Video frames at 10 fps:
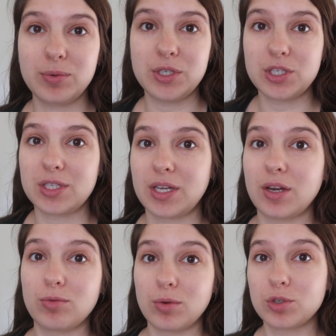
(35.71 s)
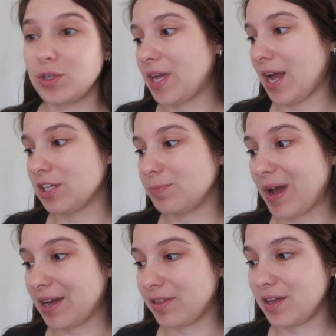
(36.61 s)
which is like a grocery
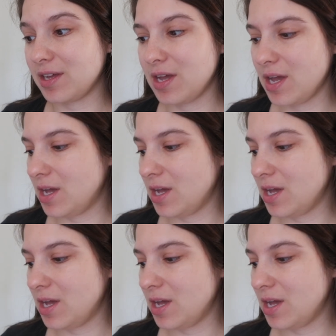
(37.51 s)
cashback thing.